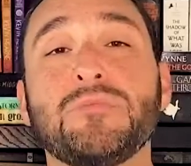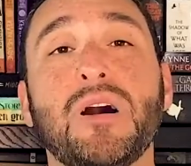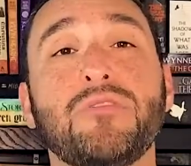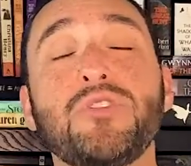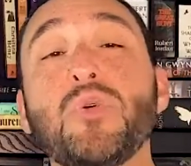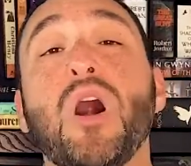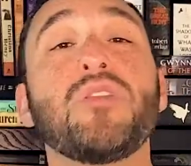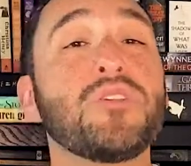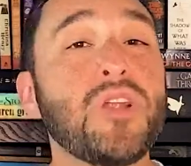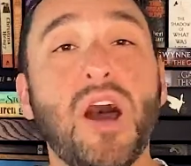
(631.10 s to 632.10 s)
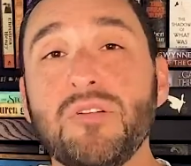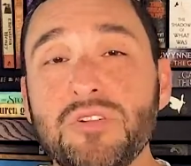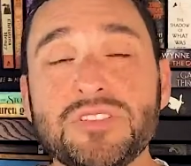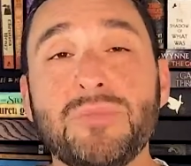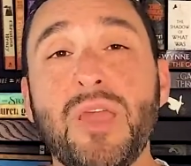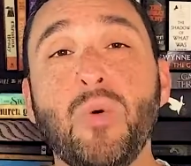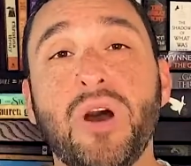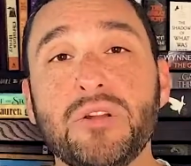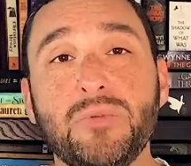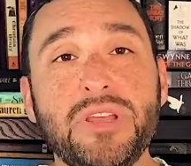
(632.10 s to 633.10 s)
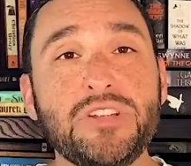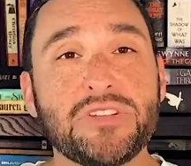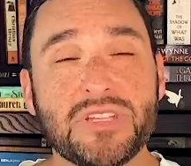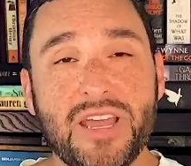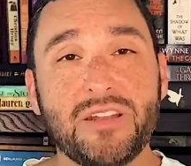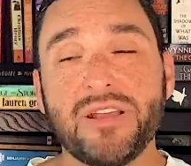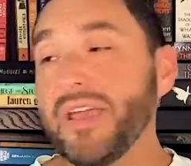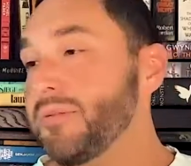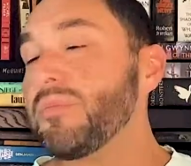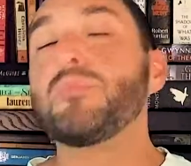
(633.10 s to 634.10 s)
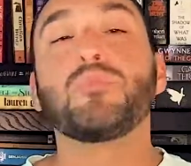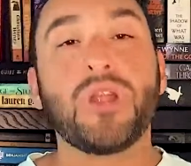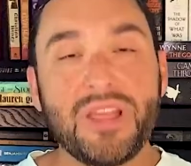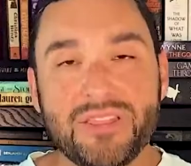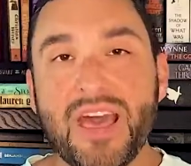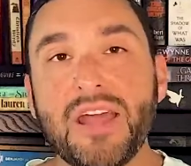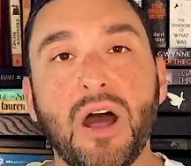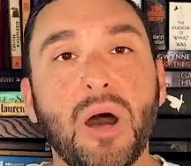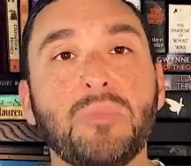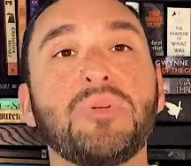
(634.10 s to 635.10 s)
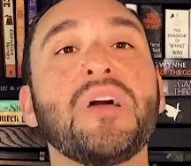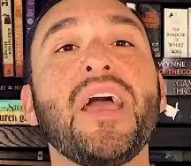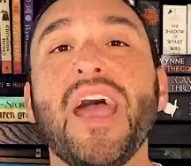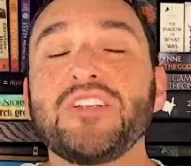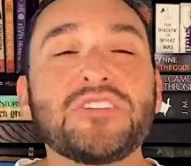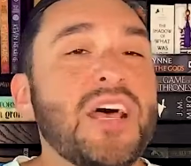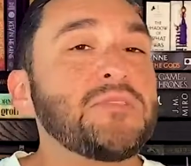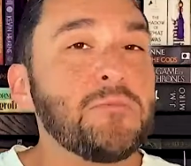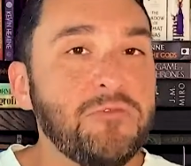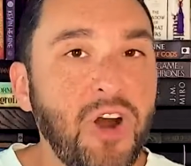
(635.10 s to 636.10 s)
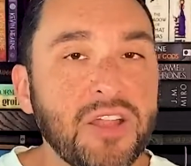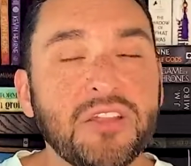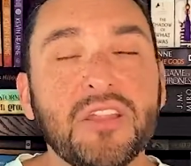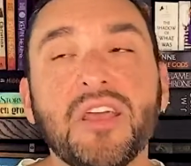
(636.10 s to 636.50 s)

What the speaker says: a few other novels I may want to read, just kind of, again, break that up and just have some fun.